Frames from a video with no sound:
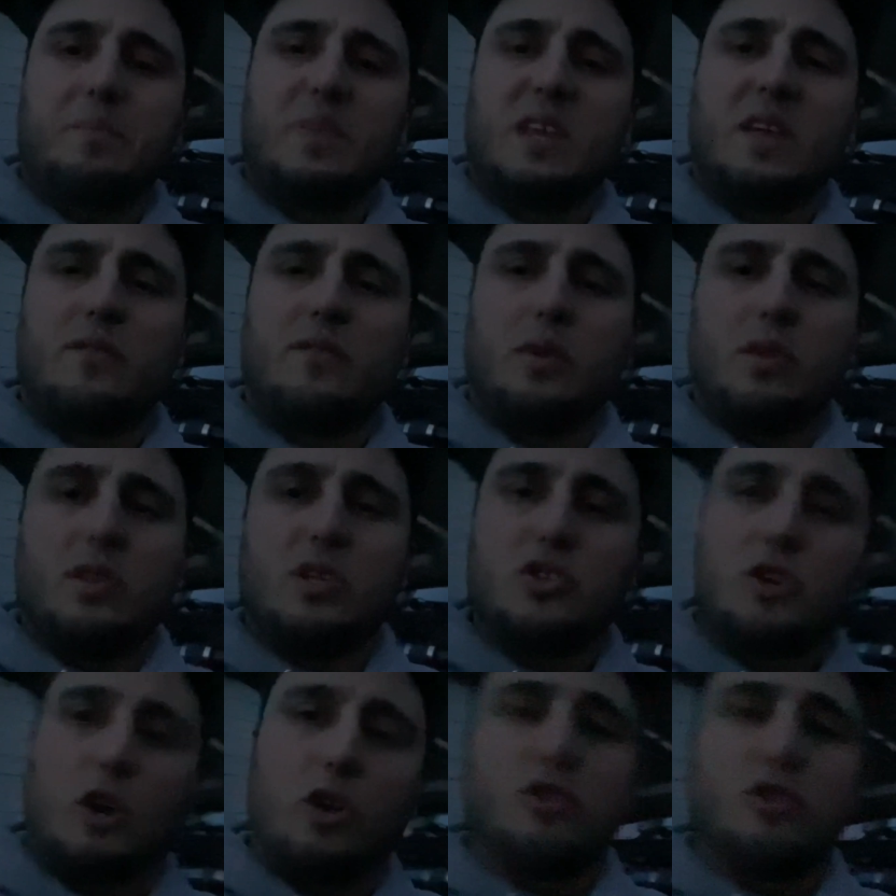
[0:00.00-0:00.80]
for the
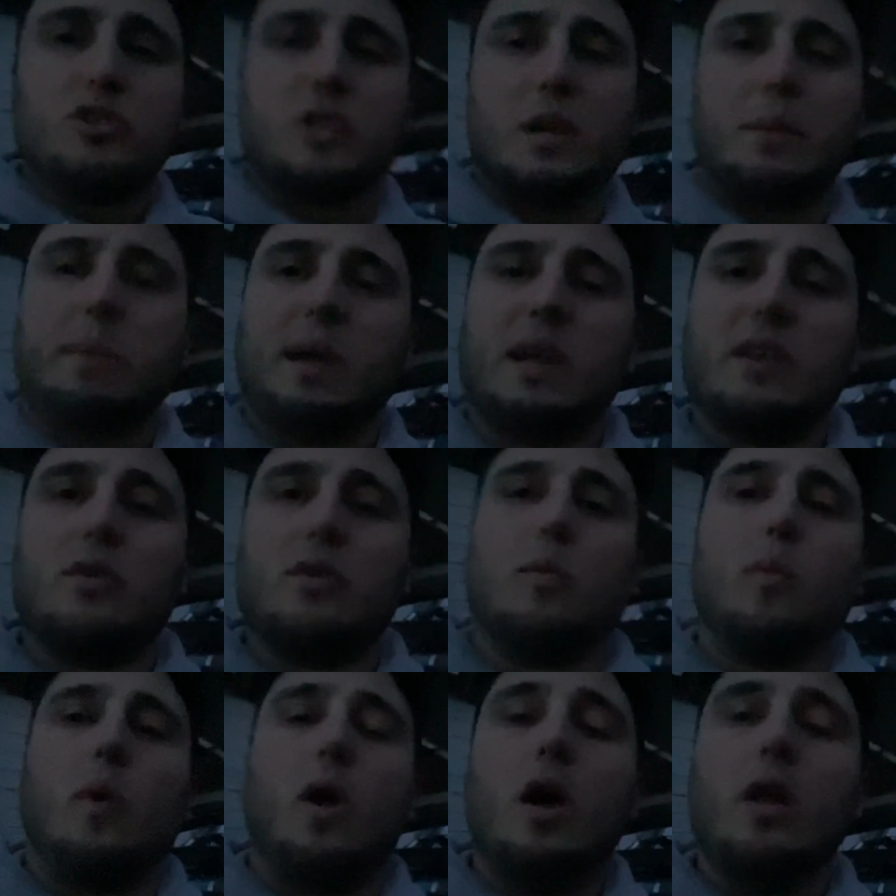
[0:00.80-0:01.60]
Chargers I plan to
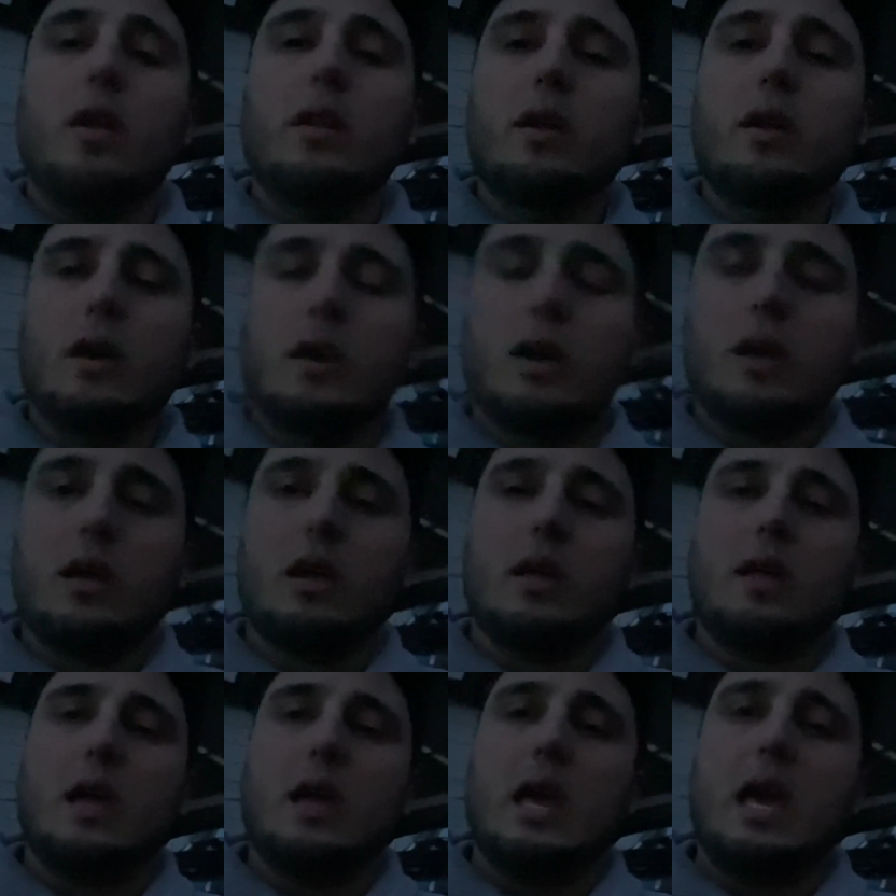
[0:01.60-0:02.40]
run.
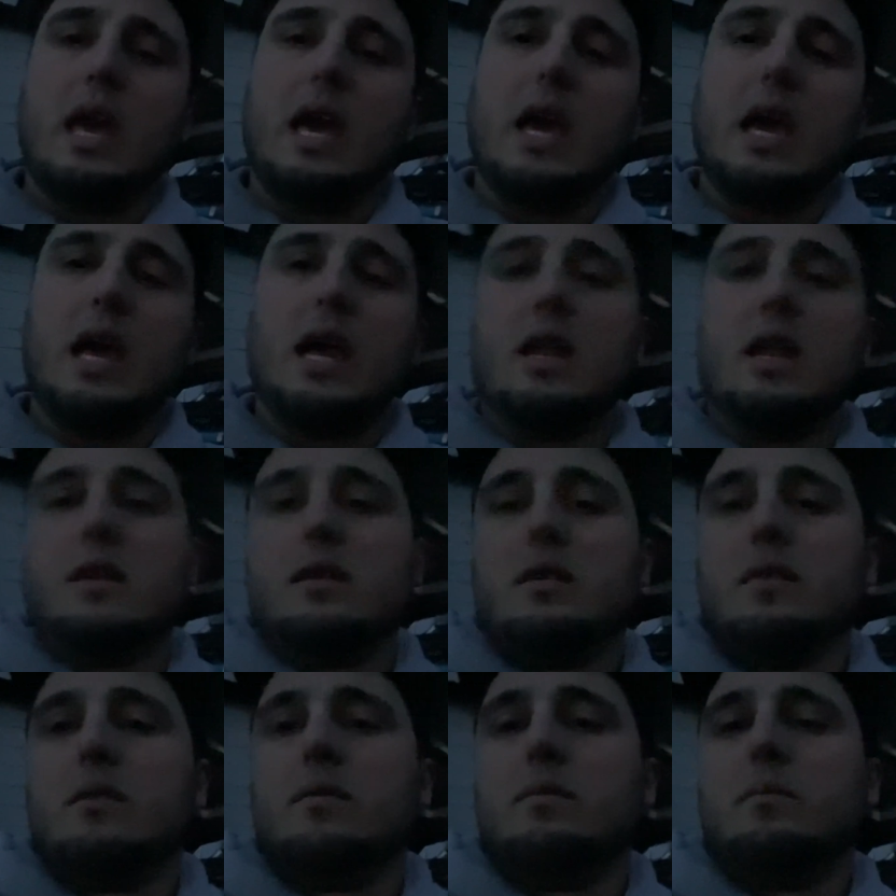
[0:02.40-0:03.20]
And
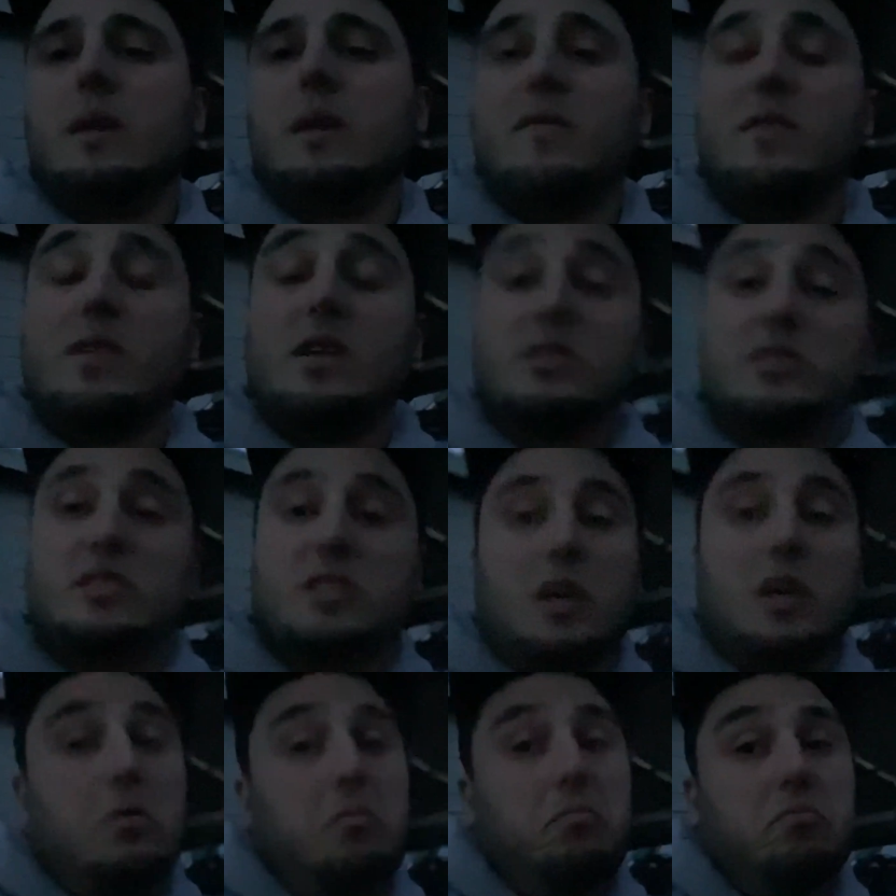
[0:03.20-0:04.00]
if it doesn't
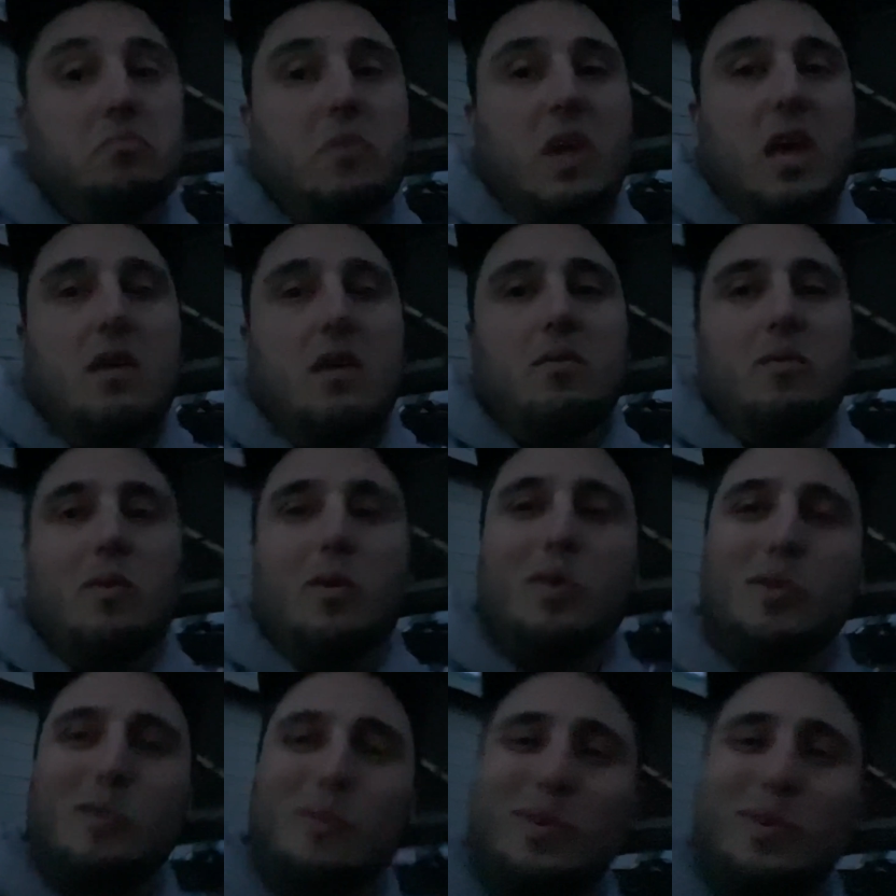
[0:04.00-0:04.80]
sell, hey,
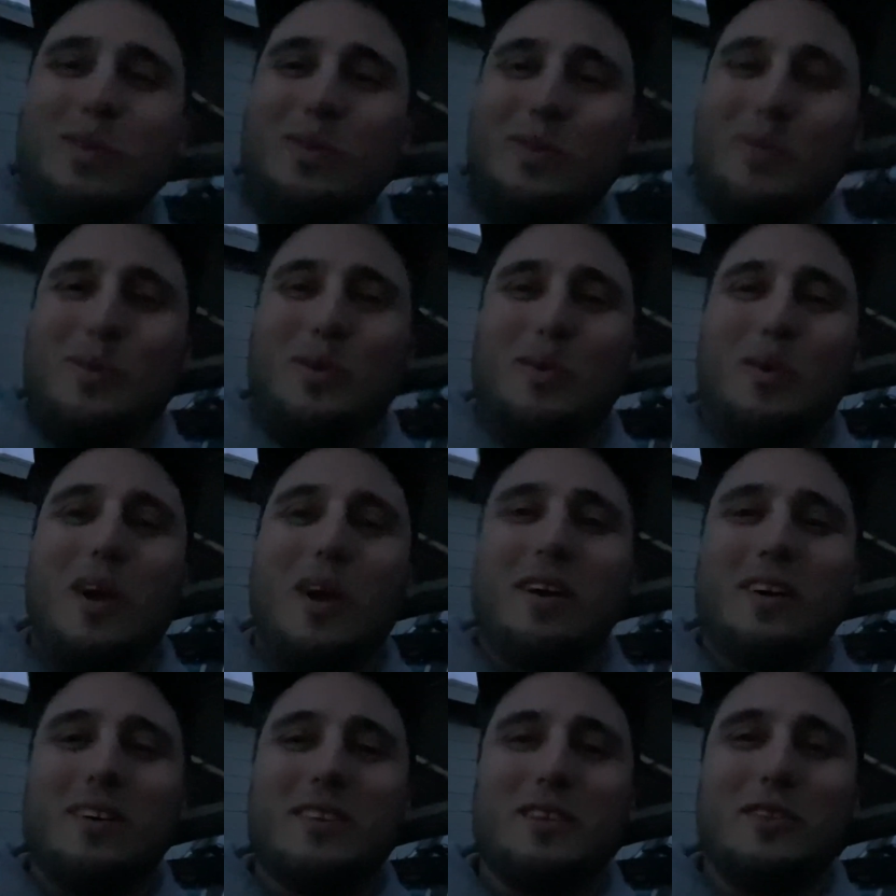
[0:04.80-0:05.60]
we'll
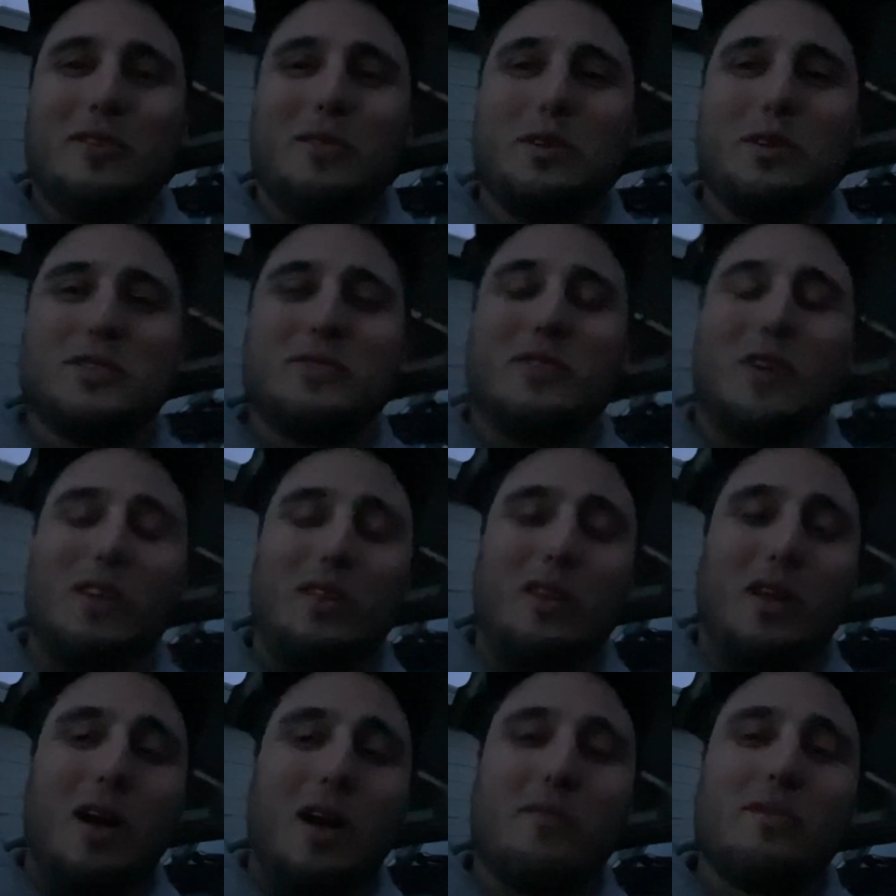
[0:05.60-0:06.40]
rock her till the wheels
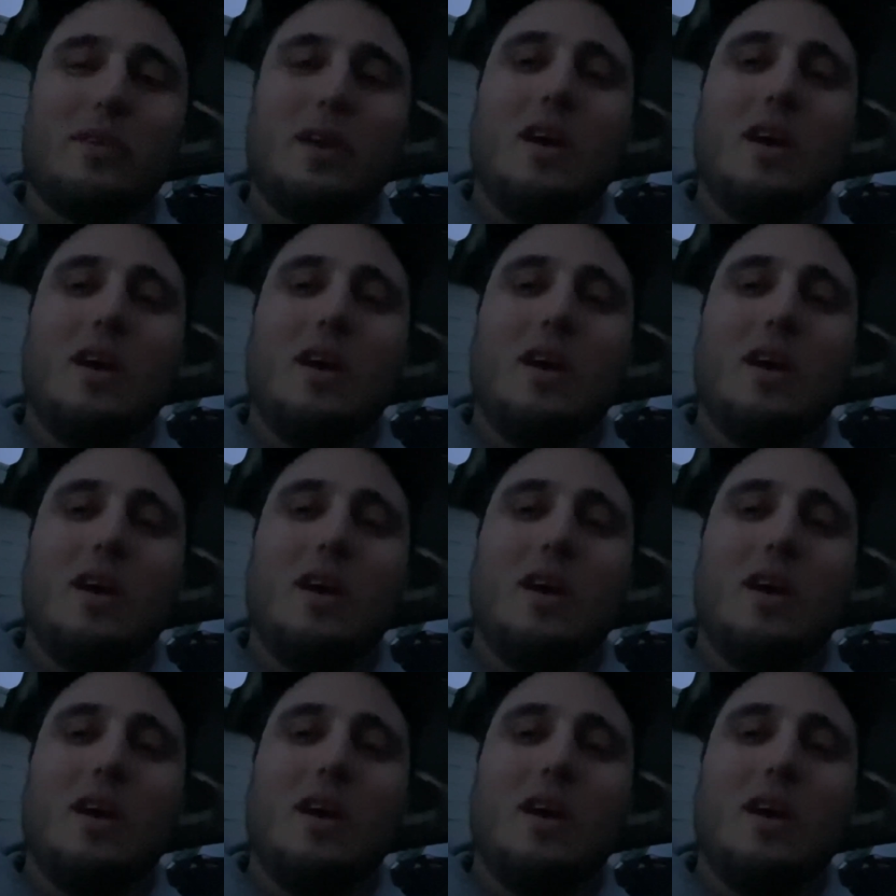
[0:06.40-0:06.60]
fall off.